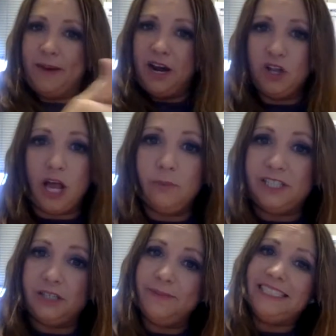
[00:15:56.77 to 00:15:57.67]
parallel,
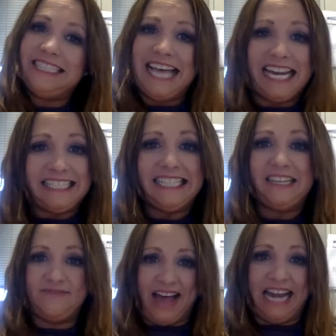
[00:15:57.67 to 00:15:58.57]
which had been set as the
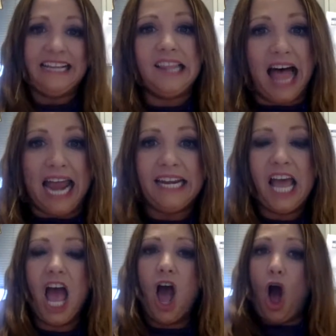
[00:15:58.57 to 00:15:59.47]
dividing line,
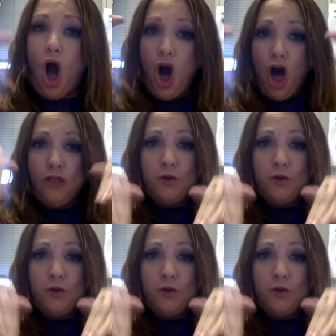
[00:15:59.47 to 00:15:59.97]
all the